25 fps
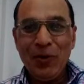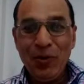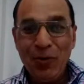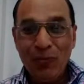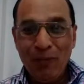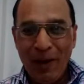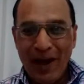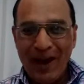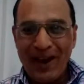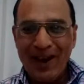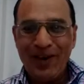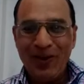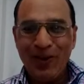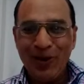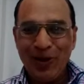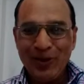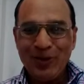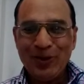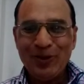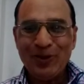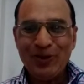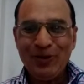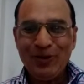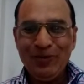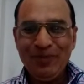you back
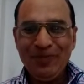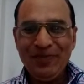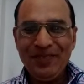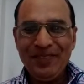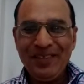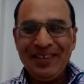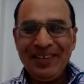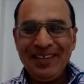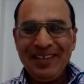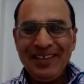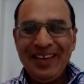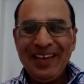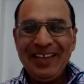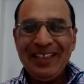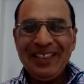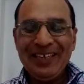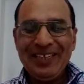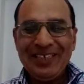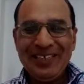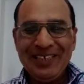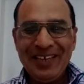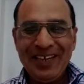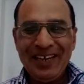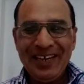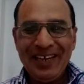also in the
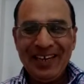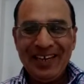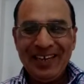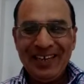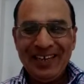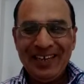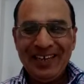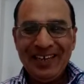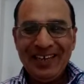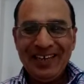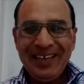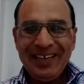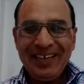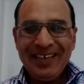serial